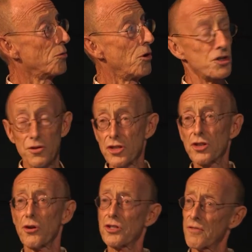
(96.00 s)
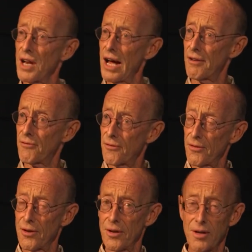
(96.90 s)
to water is a source of
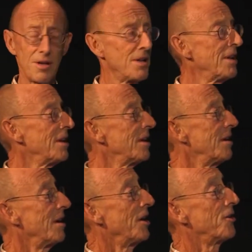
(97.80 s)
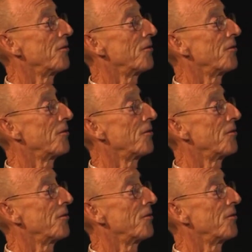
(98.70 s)
life. And